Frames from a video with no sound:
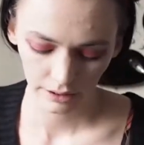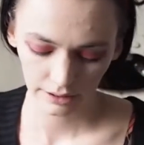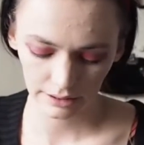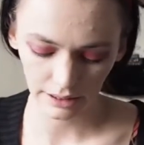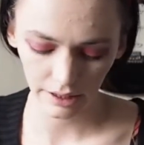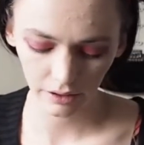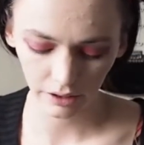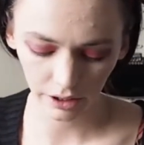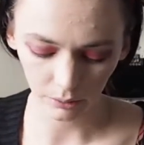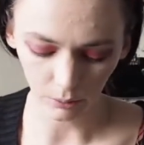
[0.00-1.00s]
So now
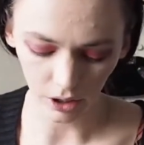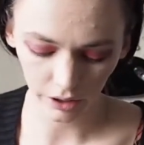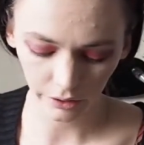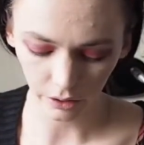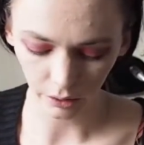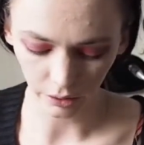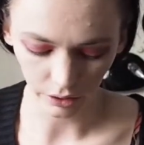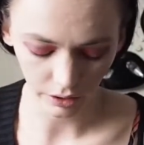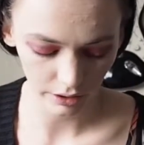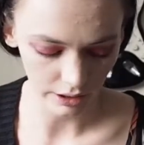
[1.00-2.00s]
I can work
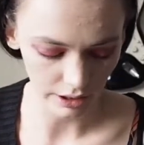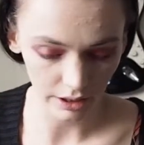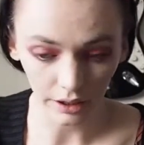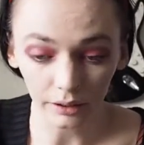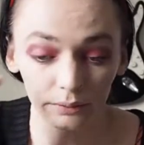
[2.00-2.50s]
on the